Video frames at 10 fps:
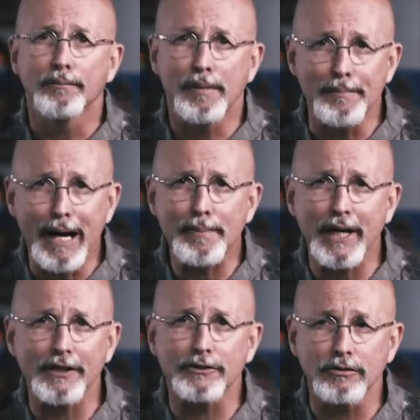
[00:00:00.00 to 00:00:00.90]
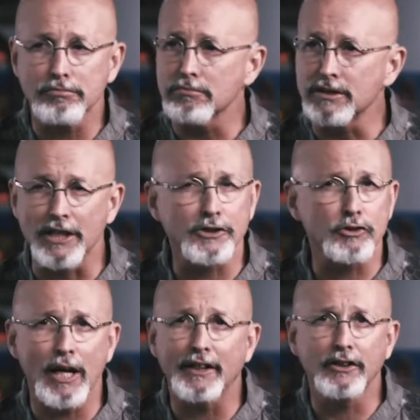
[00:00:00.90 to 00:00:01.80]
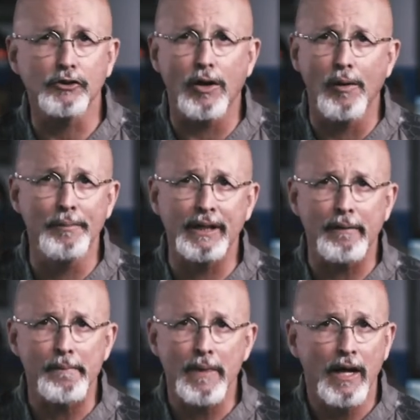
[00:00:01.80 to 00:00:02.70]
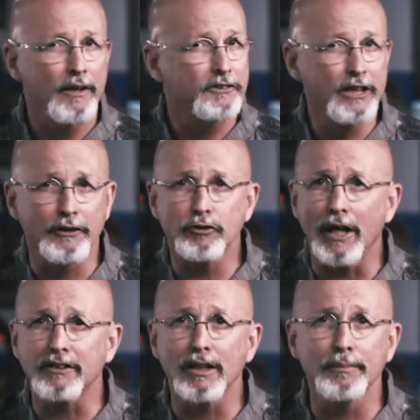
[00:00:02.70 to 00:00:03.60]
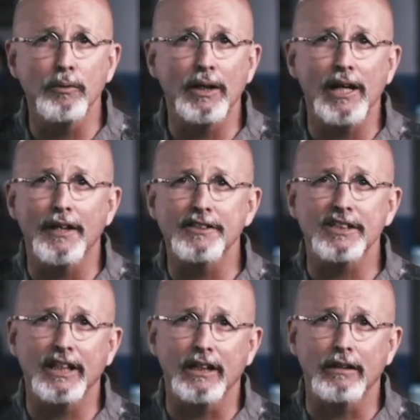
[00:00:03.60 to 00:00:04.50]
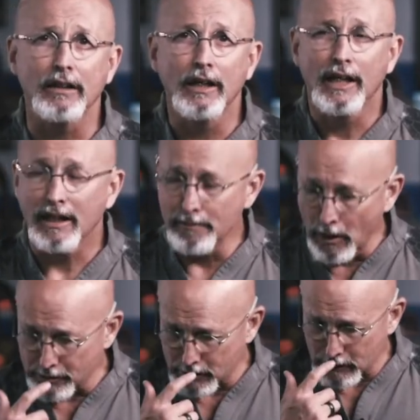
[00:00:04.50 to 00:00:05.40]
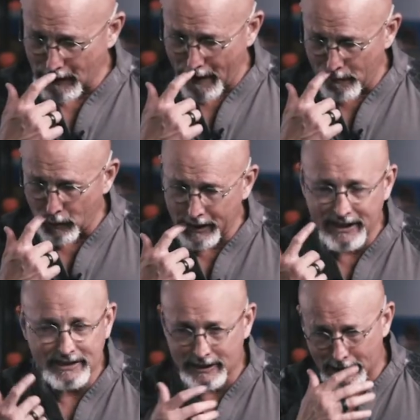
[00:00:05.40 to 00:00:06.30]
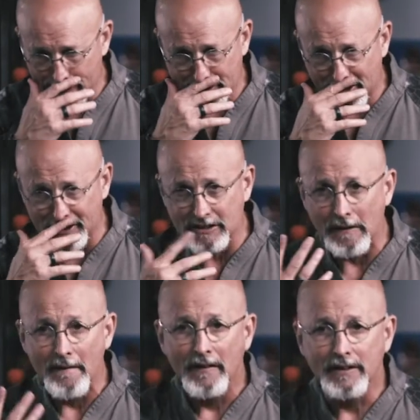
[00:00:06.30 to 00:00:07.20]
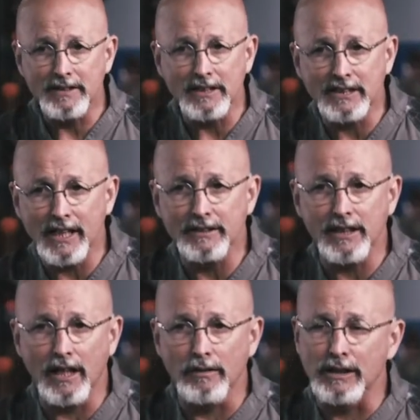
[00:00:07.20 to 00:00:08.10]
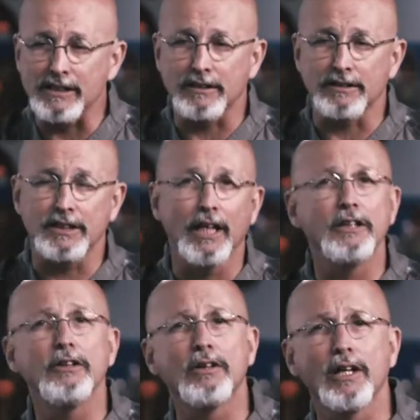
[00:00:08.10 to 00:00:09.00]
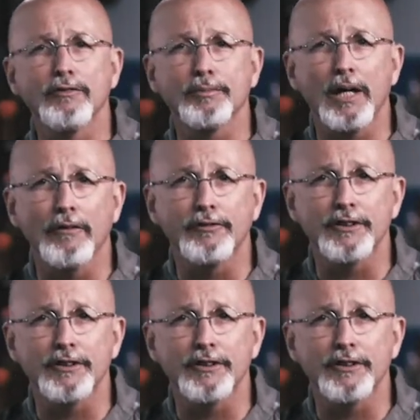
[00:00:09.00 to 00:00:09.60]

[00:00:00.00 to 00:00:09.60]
But my pastor doesn't try to control me, doesn't try to tell me what God is saying. And most of the time what he says is he said, listen, son, you can hear from God for